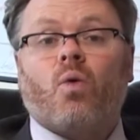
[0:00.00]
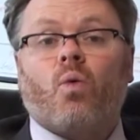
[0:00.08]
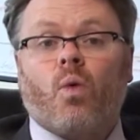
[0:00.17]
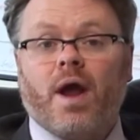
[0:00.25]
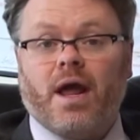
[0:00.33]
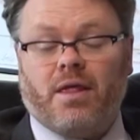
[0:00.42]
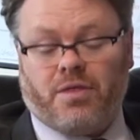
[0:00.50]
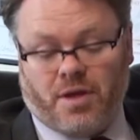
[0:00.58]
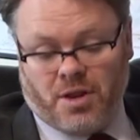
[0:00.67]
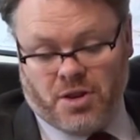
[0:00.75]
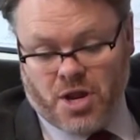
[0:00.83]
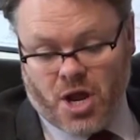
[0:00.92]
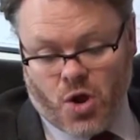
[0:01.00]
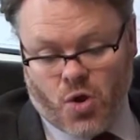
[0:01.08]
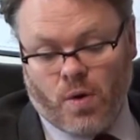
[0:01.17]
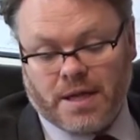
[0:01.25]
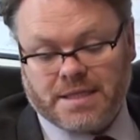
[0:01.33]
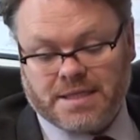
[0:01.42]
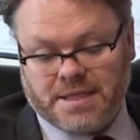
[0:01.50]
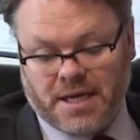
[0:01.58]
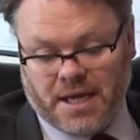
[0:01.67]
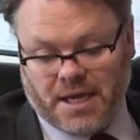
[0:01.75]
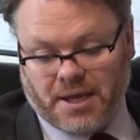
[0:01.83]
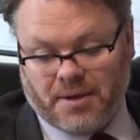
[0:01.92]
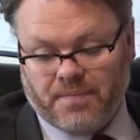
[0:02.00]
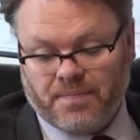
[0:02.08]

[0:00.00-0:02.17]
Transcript: with no tea.